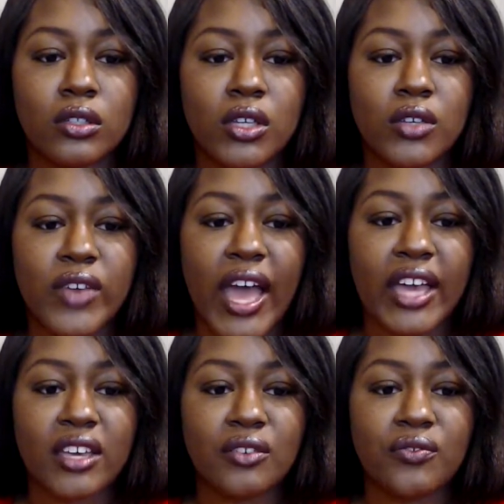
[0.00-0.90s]
If
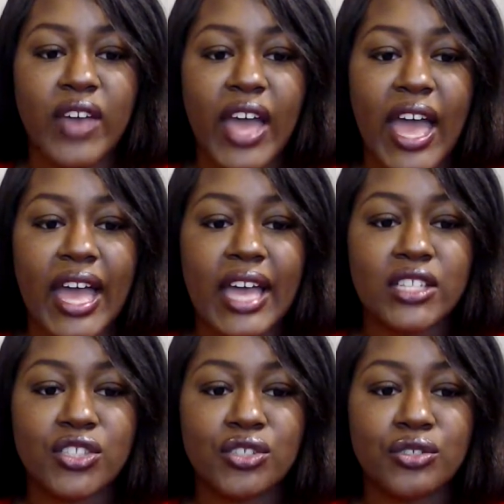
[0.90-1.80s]
I can
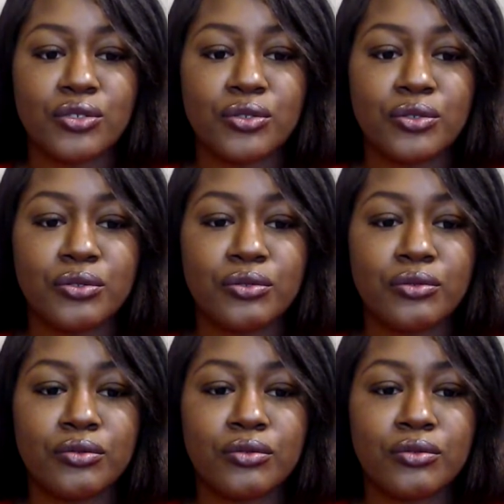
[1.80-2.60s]
find you.